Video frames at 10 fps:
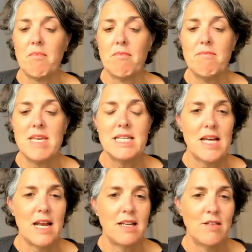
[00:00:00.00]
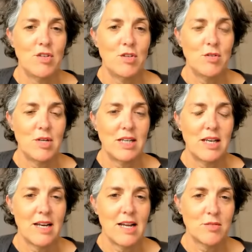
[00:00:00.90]
meet any of you and
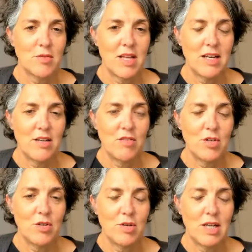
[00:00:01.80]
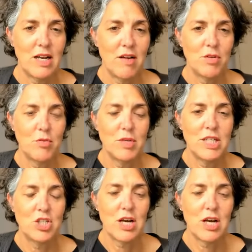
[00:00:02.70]
connect with any of you and have you reach